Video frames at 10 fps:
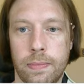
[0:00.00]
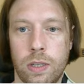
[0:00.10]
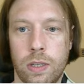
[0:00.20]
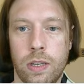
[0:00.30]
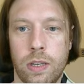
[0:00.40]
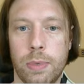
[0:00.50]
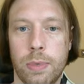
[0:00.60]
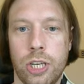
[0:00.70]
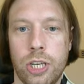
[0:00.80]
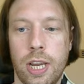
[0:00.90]
So you're able to
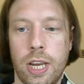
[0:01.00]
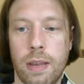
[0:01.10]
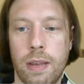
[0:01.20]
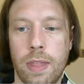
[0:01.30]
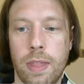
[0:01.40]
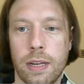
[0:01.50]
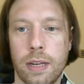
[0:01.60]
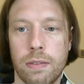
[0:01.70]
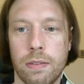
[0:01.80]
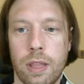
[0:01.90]
share things
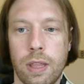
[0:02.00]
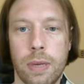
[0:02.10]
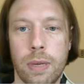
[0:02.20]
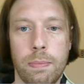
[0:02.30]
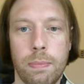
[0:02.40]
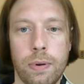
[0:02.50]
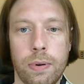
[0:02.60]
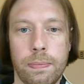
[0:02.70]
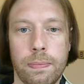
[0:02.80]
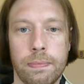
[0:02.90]
with other people.
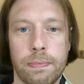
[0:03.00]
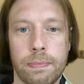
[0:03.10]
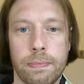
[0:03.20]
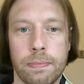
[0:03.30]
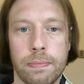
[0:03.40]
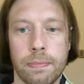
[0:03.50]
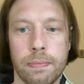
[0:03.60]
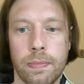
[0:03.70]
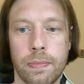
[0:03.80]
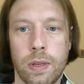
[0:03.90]

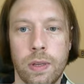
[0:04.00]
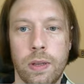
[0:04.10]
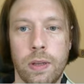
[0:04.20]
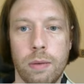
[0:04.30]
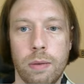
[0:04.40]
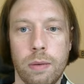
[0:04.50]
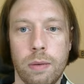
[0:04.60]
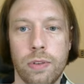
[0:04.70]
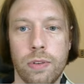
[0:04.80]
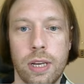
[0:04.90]
You can pause
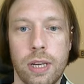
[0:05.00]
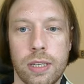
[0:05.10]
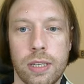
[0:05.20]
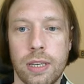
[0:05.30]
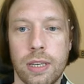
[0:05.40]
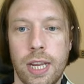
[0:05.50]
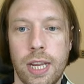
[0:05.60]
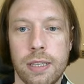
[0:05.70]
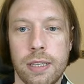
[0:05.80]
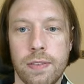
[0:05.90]
it, you can see the
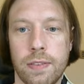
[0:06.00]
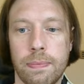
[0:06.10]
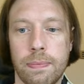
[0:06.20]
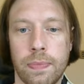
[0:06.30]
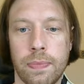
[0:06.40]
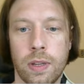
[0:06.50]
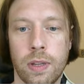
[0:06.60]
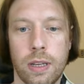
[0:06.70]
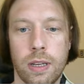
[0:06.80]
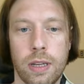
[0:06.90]
status of it.
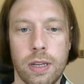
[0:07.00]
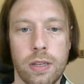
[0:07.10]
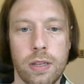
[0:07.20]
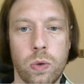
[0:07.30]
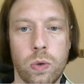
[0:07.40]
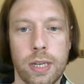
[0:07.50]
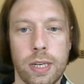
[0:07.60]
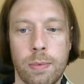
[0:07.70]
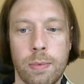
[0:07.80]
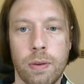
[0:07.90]
Nice little quick
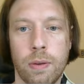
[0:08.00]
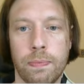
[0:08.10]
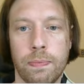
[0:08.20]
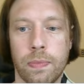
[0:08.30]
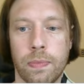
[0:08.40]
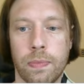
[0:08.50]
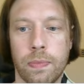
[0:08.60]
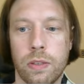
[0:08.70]
demo. That's